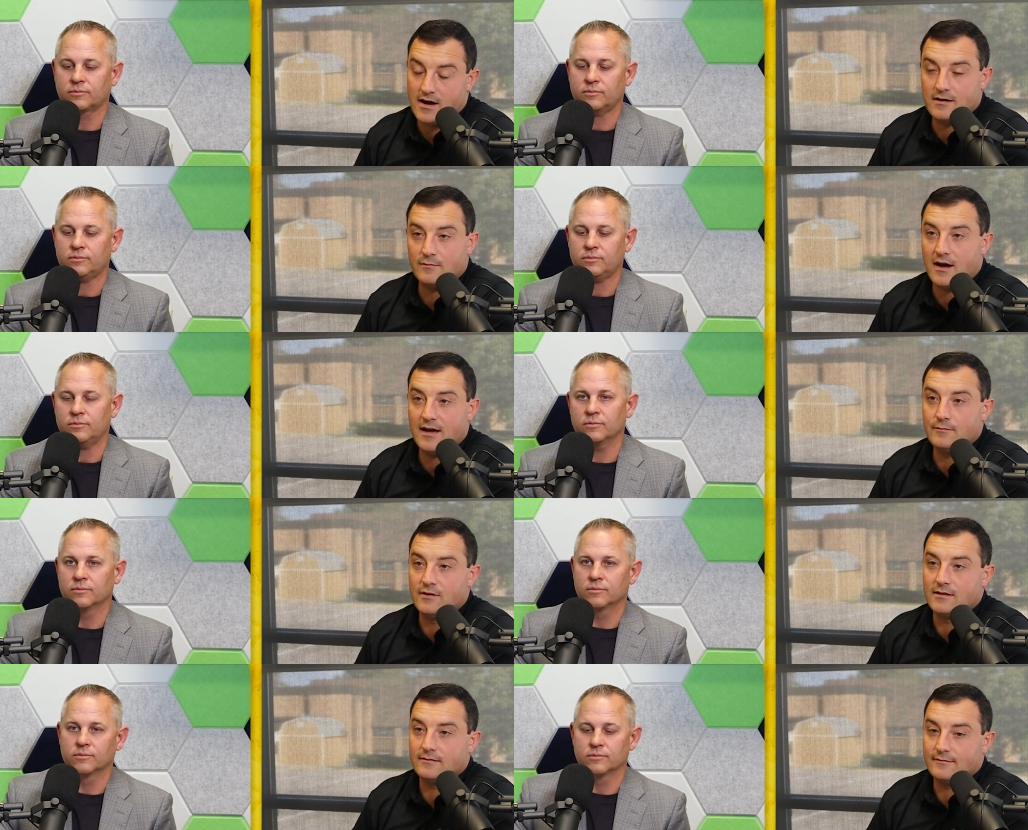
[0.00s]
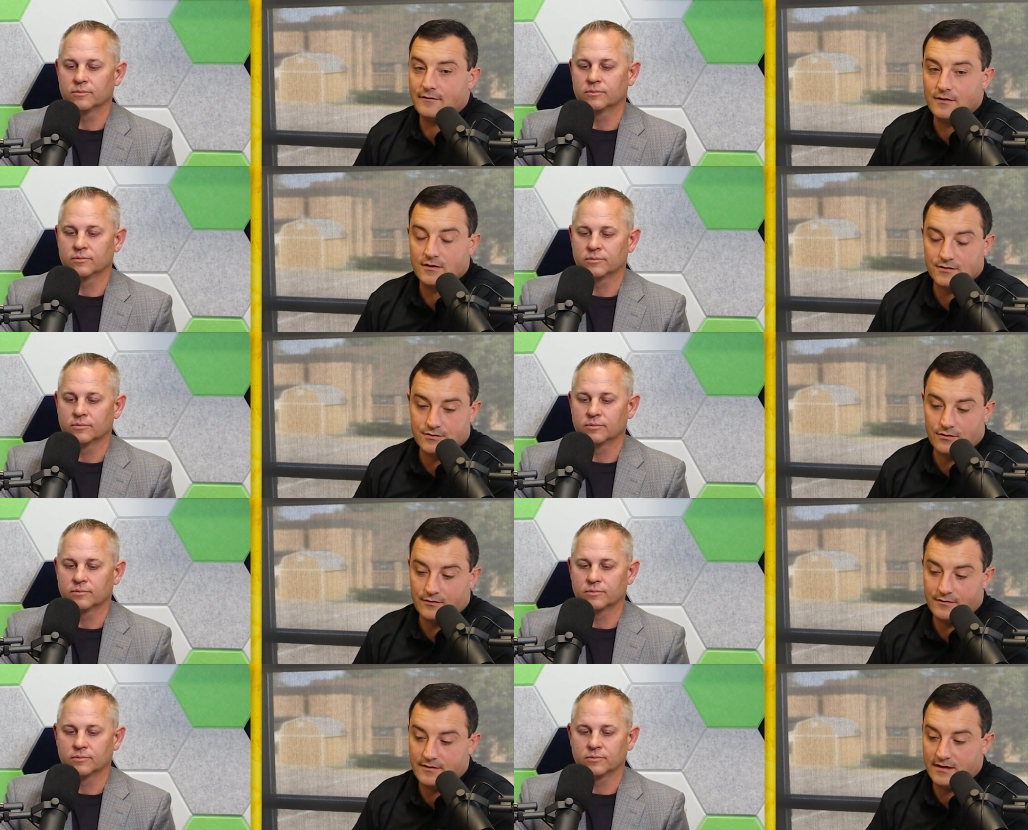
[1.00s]
Speaker 1: be on your mind but it, if you
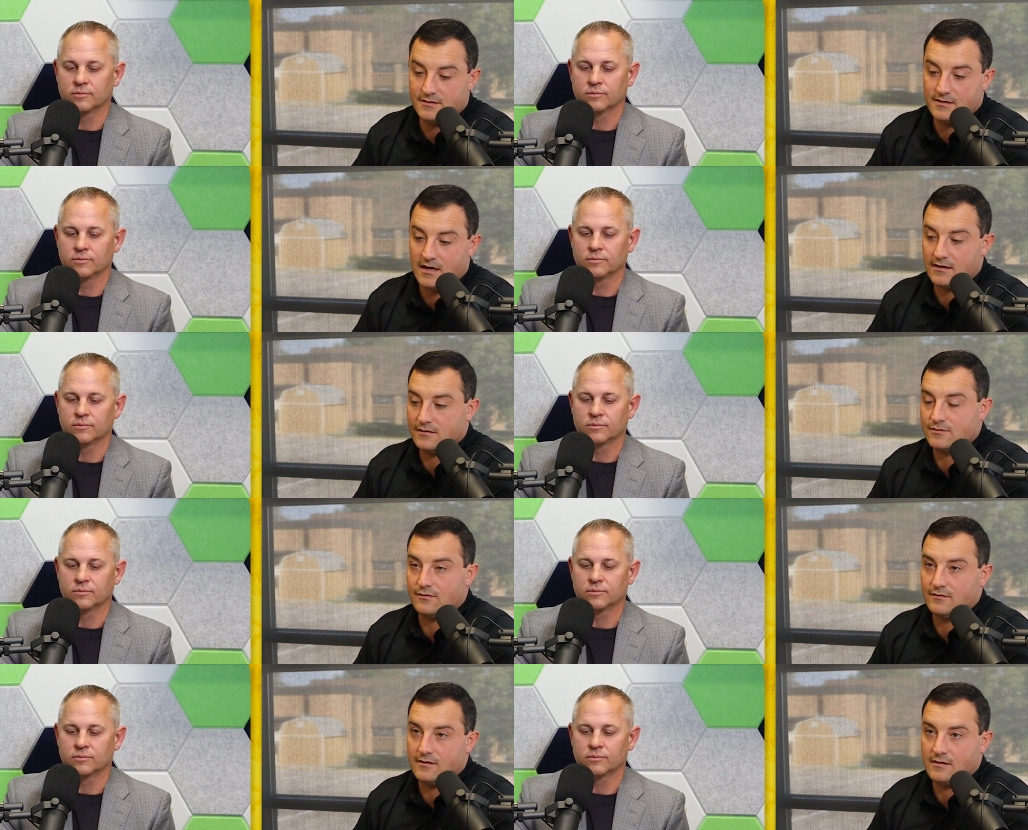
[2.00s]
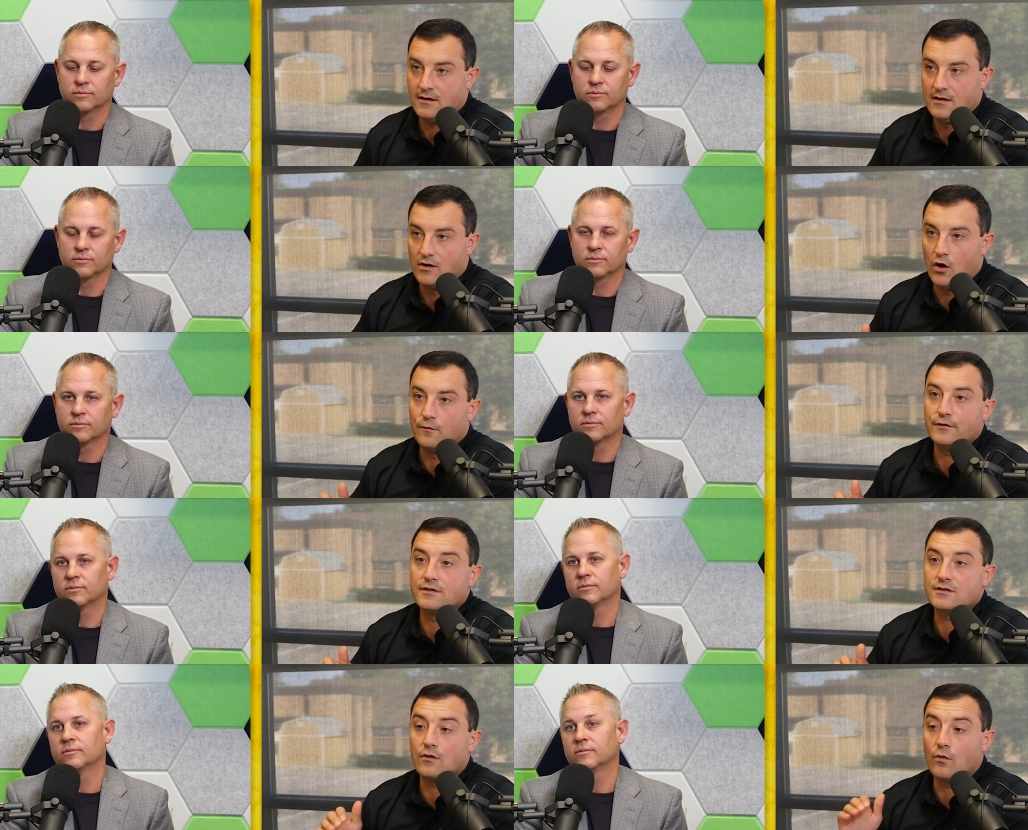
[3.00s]
control the things you can control then hopefully
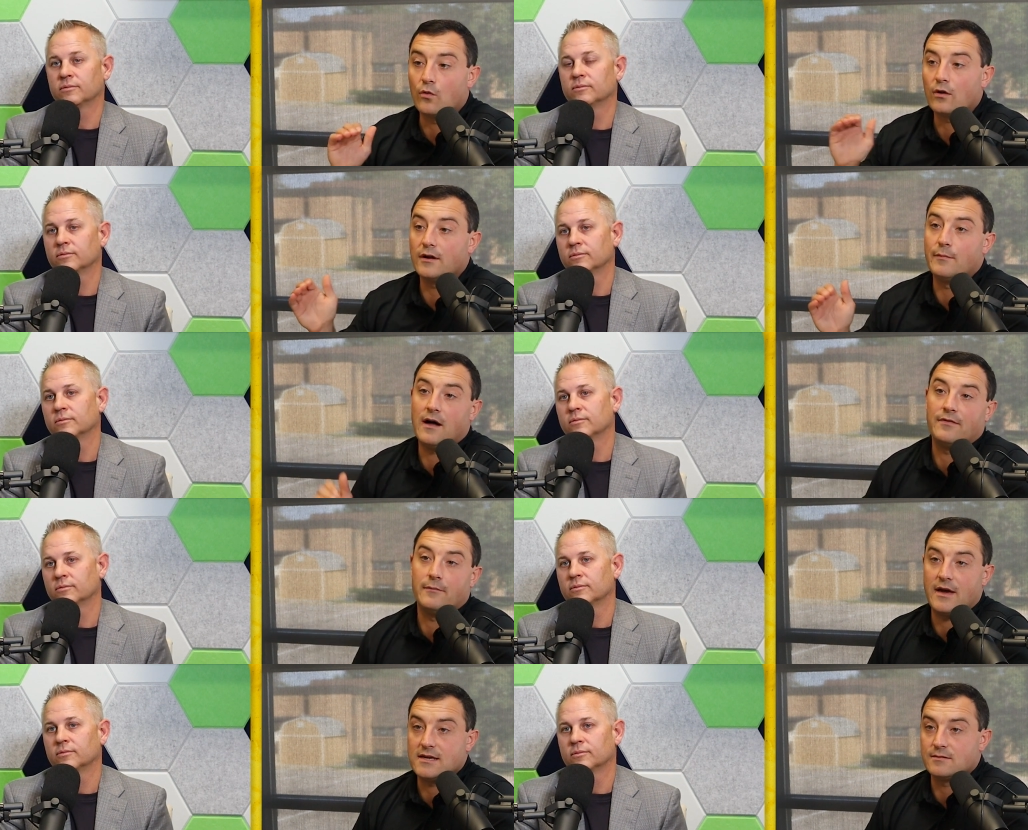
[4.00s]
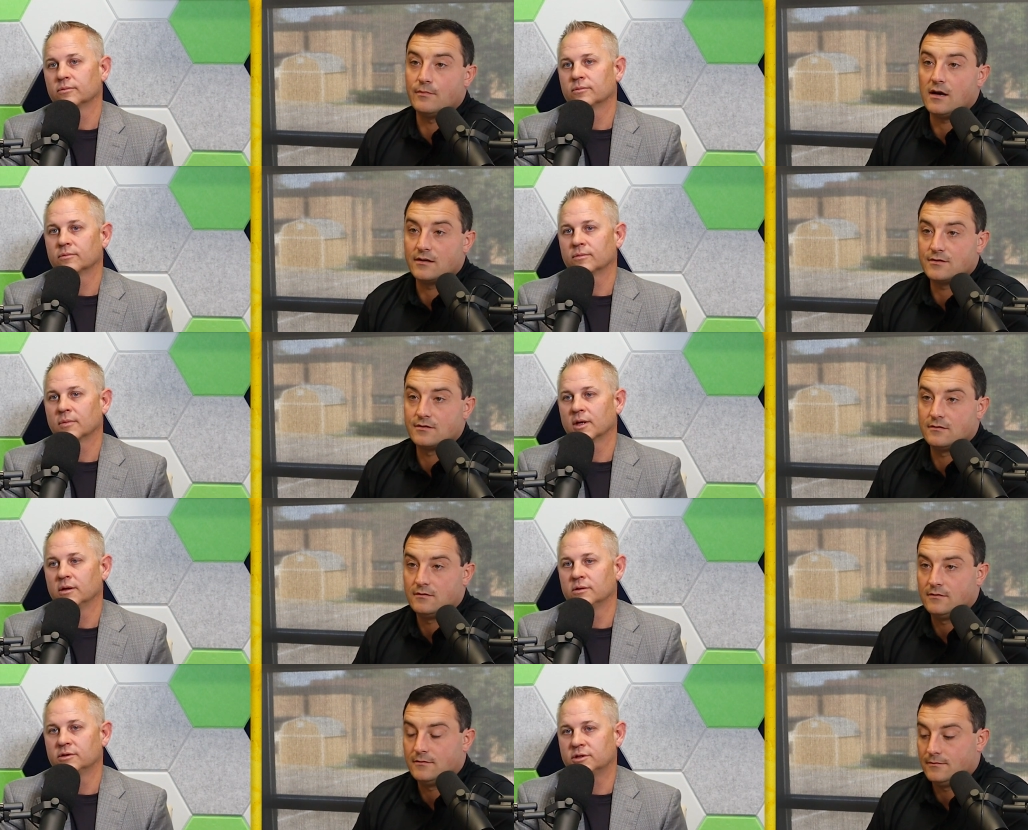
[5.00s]
just don't worry about them as much.
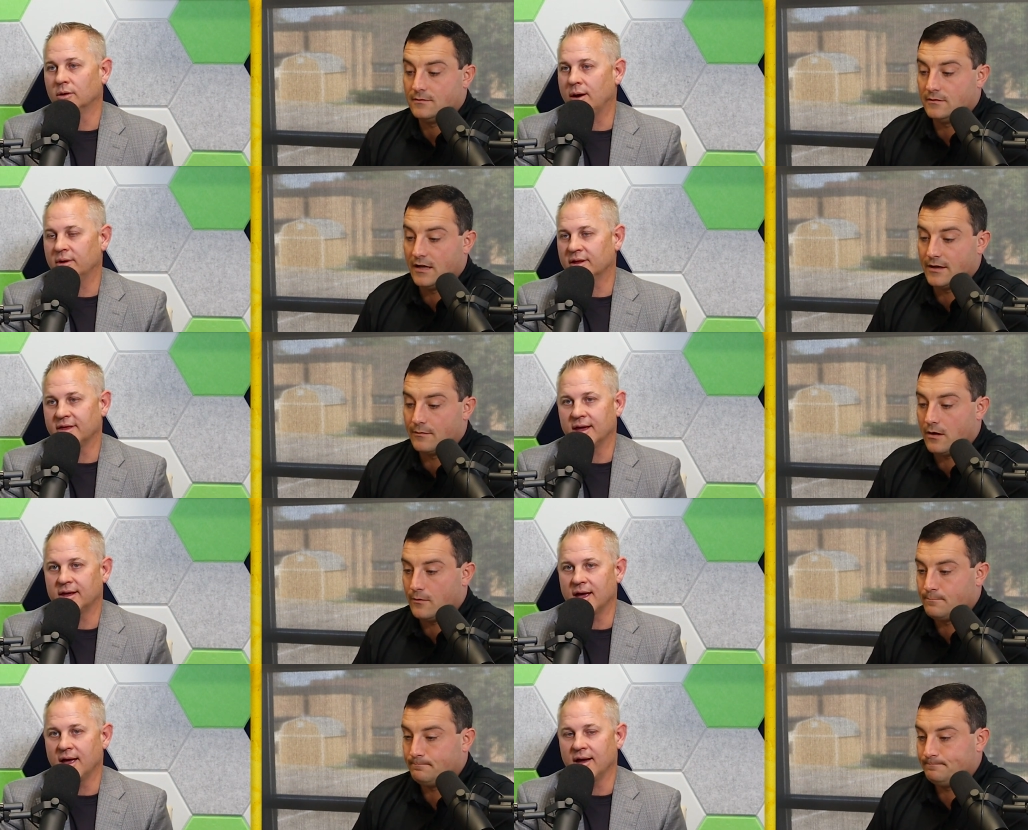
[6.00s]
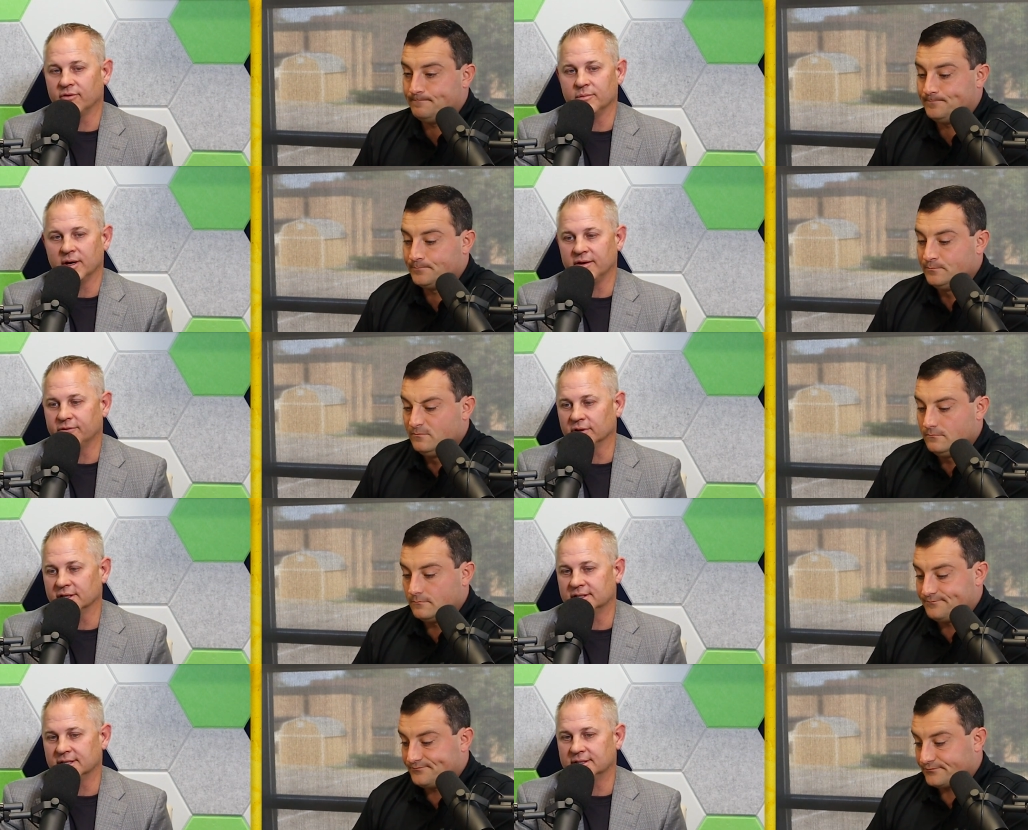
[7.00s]
Speaker 2: So I want to thank go. everybody for
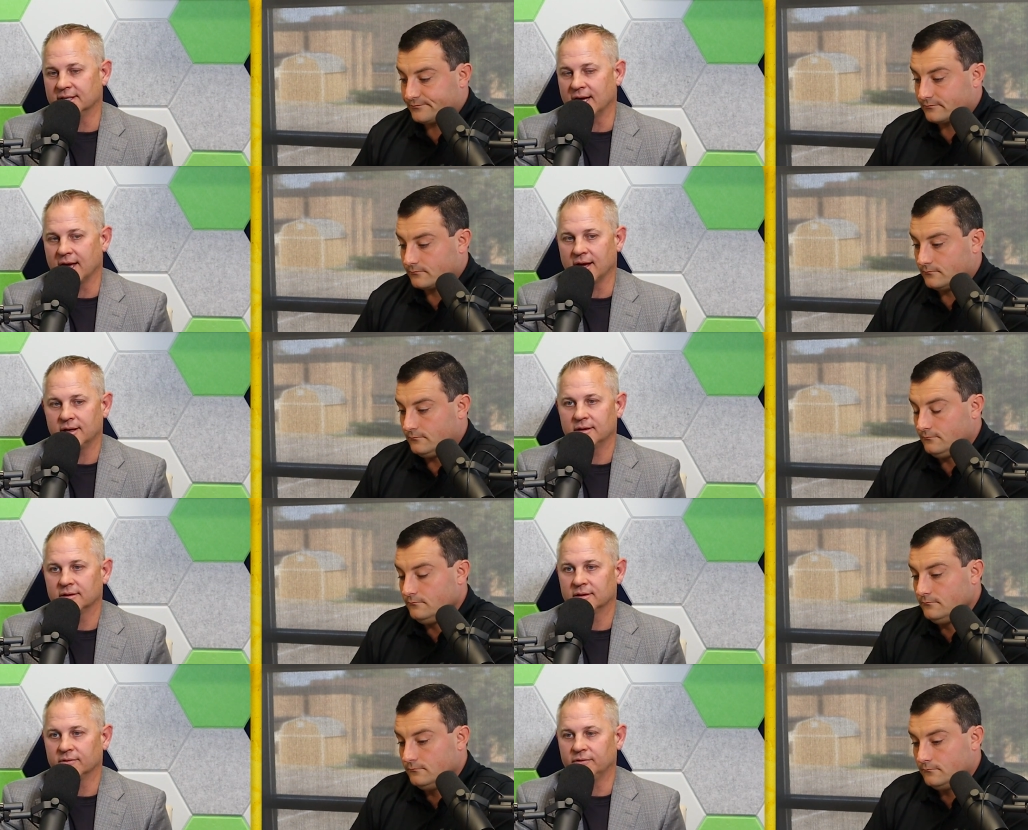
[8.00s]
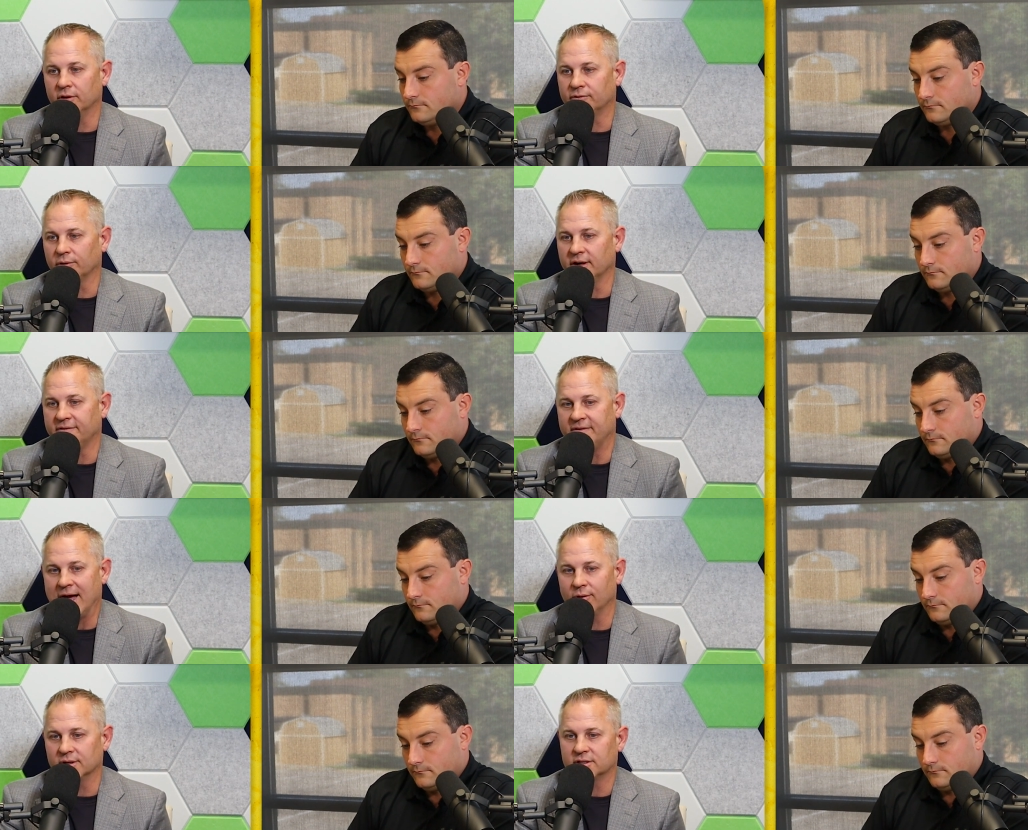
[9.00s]
listening today. Feel free to
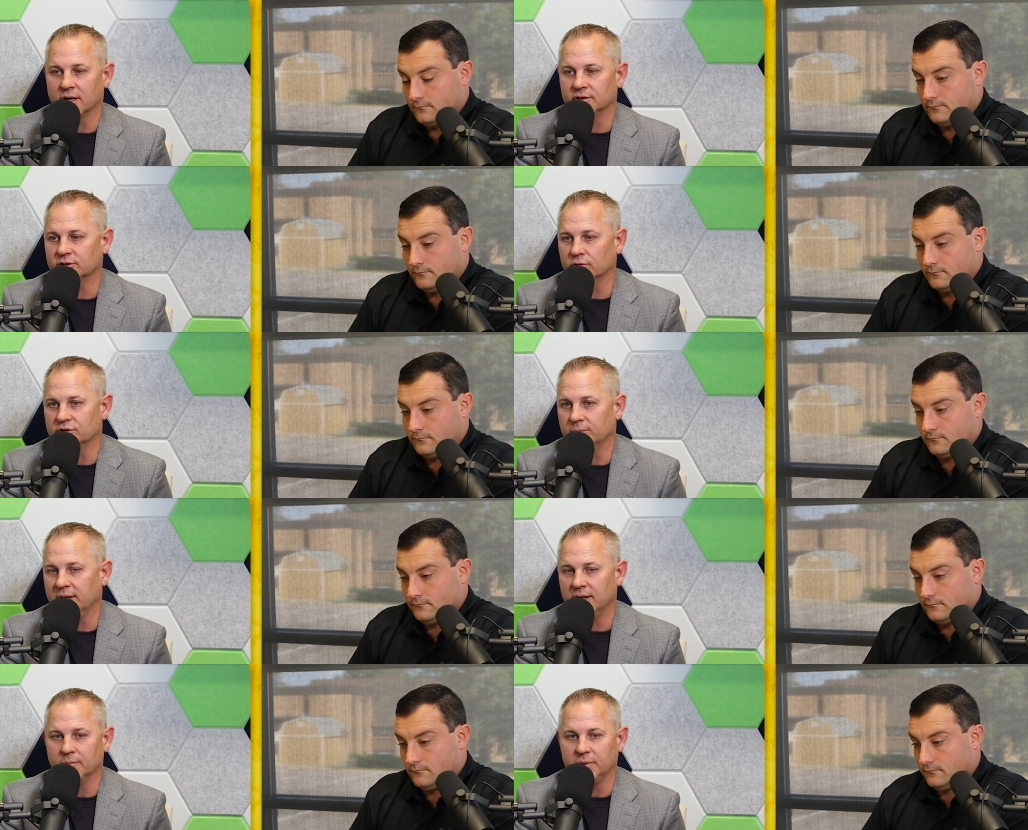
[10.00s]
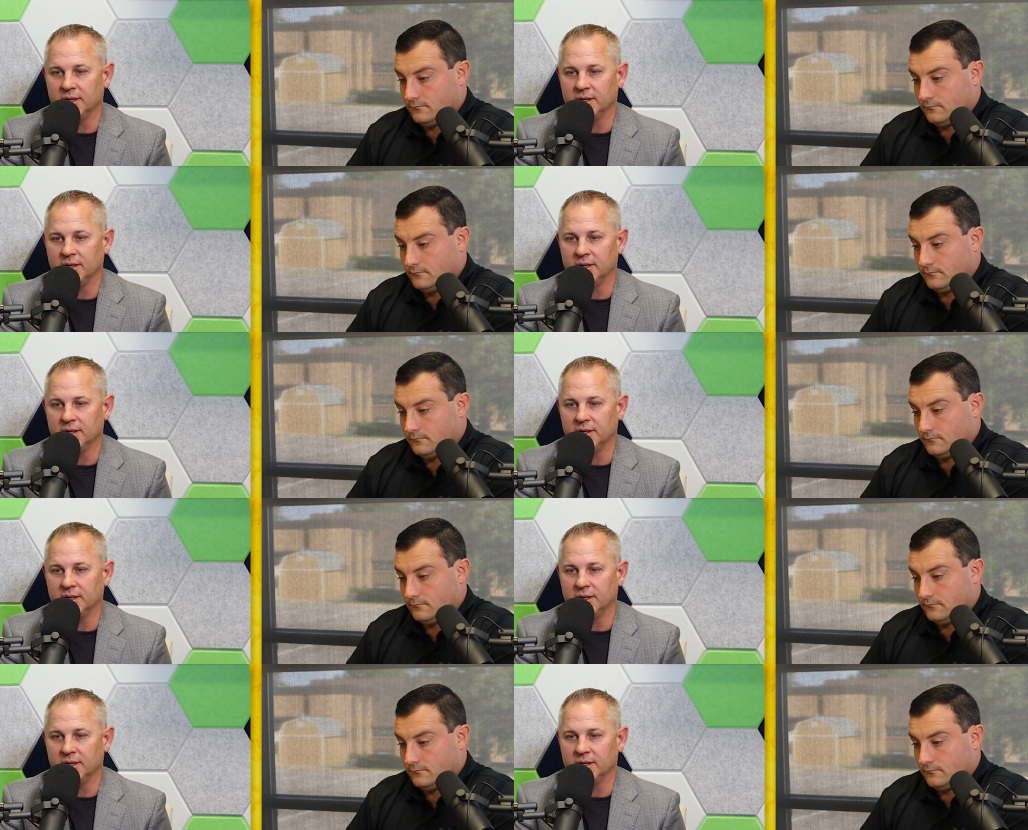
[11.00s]
follow us on social media,